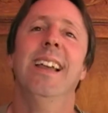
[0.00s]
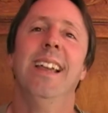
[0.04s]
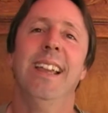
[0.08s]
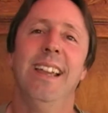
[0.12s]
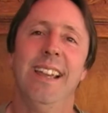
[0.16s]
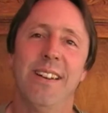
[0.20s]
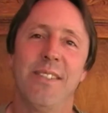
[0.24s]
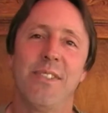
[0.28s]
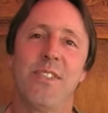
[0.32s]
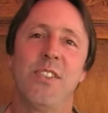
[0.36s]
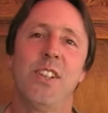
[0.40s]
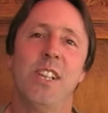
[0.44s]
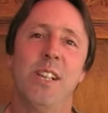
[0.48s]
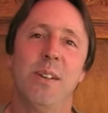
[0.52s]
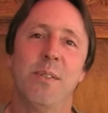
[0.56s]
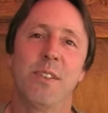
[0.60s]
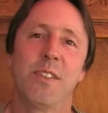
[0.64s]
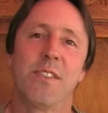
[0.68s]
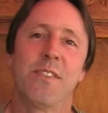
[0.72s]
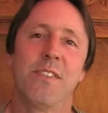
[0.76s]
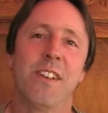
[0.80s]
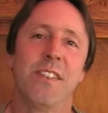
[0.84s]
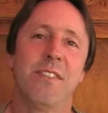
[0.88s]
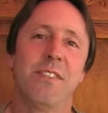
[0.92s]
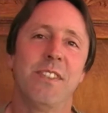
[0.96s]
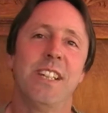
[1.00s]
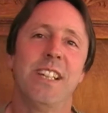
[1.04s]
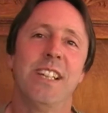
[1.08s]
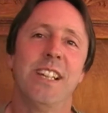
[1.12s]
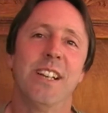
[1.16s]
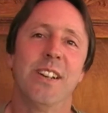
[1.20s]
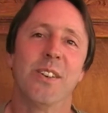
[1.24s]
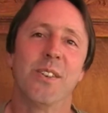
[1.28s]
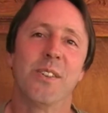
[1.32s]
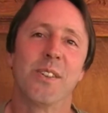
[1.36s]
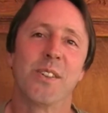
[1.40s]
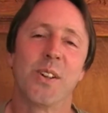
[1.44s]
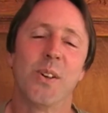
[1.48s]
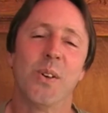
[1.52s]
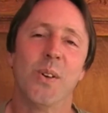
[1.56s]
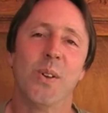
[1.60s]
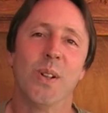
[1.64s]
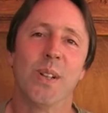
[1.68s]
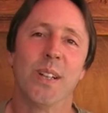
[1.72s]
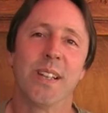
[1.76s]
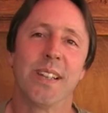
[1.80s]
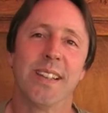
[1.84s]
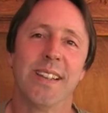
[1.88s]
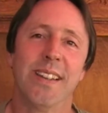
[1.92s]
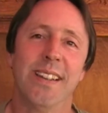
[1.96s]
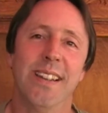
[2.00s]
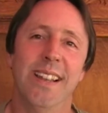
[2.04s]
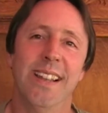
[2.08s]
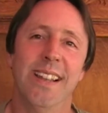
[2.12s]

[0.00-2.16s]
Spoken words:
if she was 50 years old.